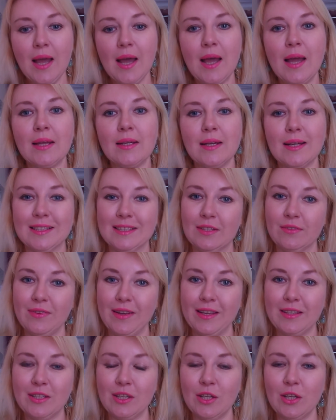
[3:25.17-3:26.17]
and
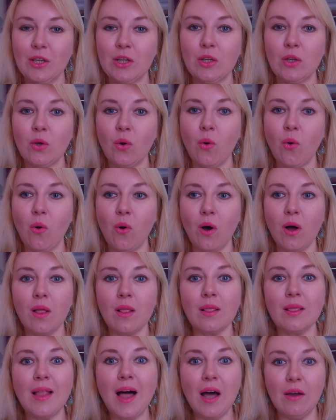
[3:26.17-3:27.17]
activating your
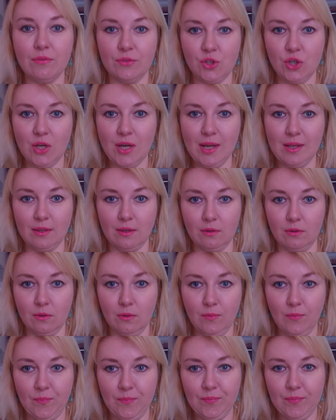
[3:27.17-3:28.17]
love channel.
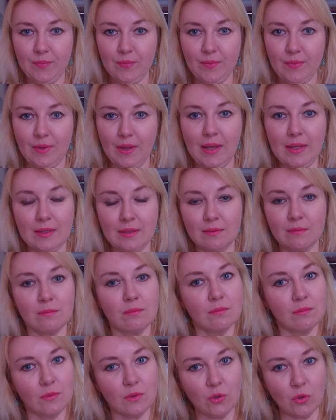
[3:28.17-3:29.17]
And
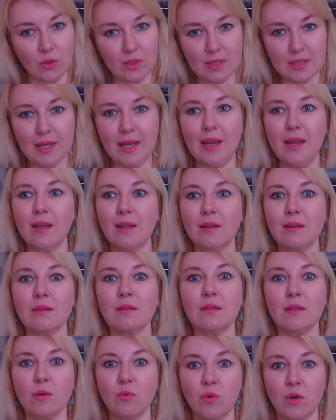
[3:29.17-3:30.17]
you're saying
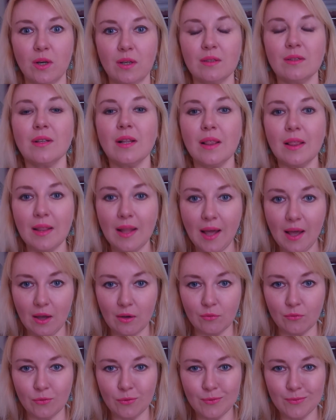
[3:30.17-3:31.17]
the word
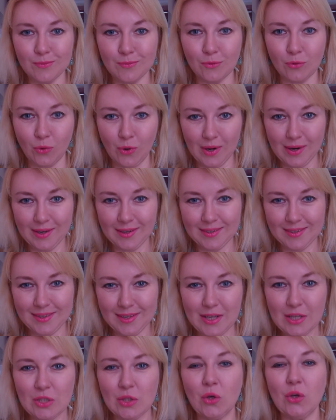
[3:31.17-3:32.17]
love, right?
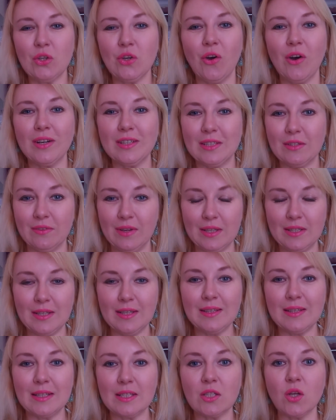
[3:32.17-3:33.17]
So you're
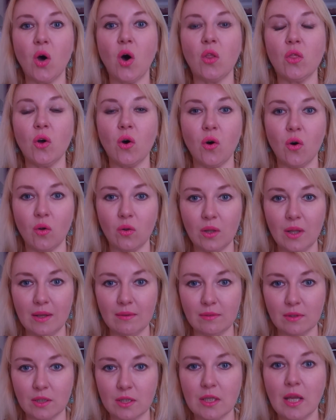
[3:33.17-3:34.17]
activating this on all
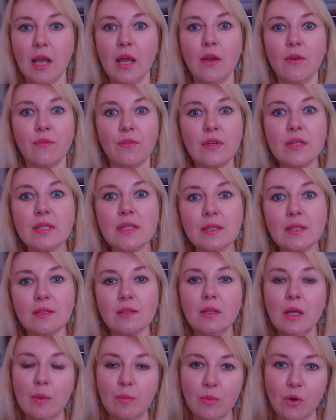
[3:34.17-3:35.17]
levels.
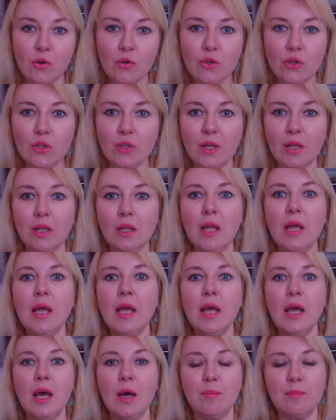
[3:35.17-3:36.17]
Physical, emotional,
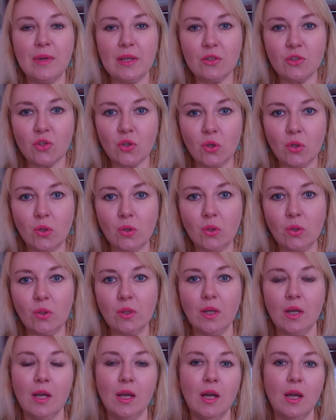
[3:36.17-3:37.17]

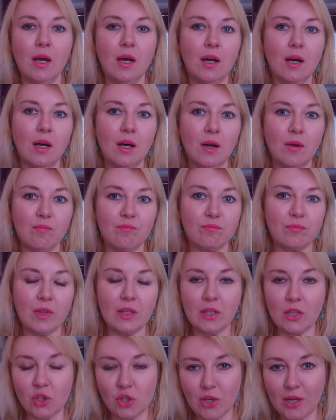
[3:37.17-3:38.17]
mental,
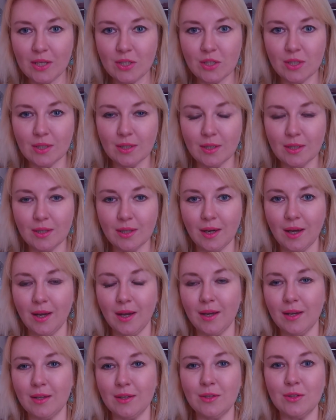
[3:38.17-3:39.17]
energetic,
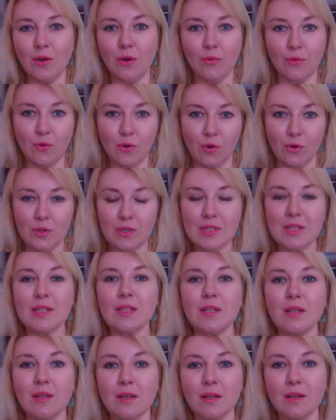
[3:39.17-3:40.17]
and of course,
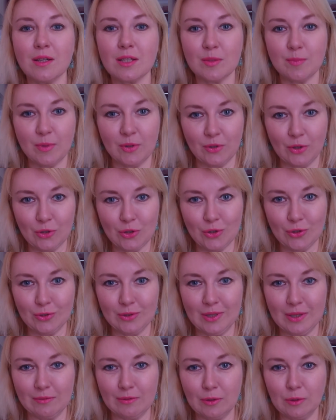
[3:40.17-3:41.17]
spiritual
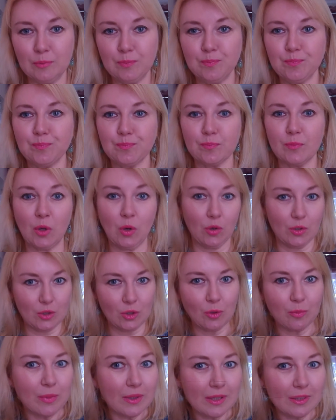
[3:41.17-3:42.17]
level, because
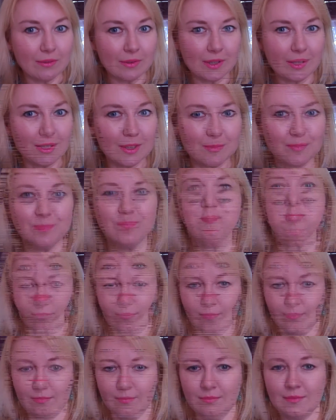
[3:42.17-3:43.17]
you believe in it.
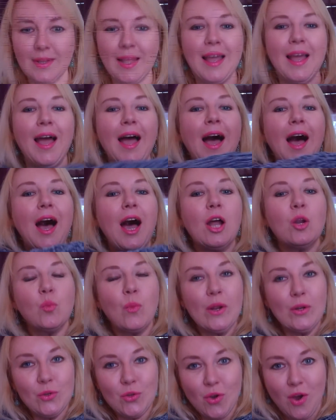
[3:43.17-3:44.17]
And
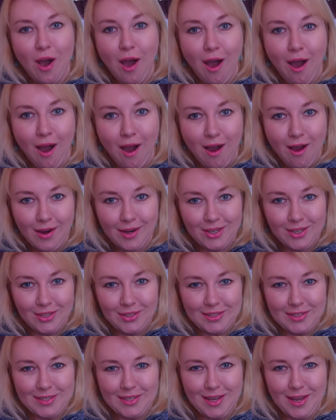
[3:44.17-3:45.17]
when you hug
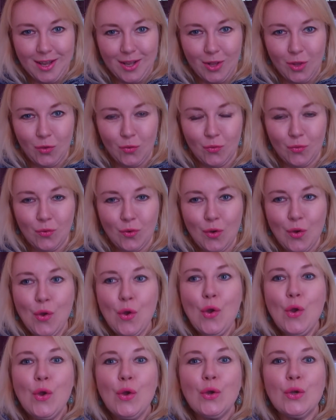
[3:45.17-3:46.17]
yourself,
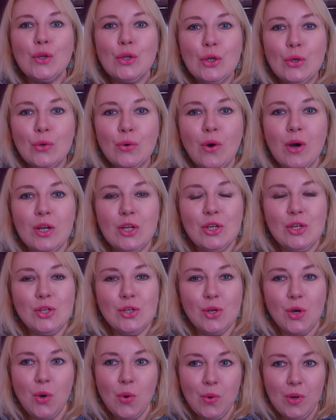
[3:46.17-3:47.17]
you are
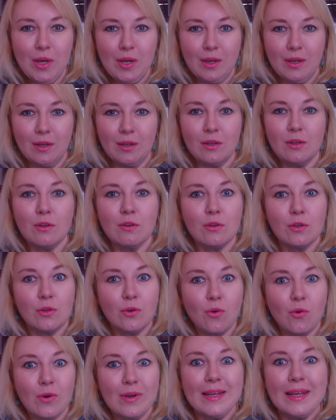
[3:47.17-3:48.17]
showing
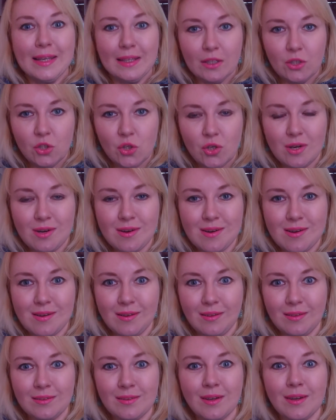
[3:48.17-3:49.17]
your inner
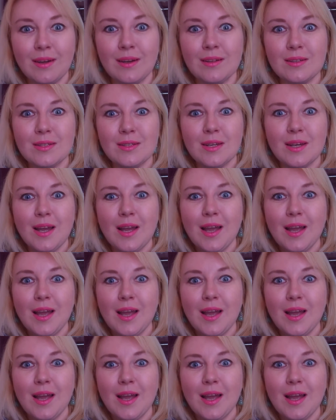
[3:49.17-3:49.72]
child that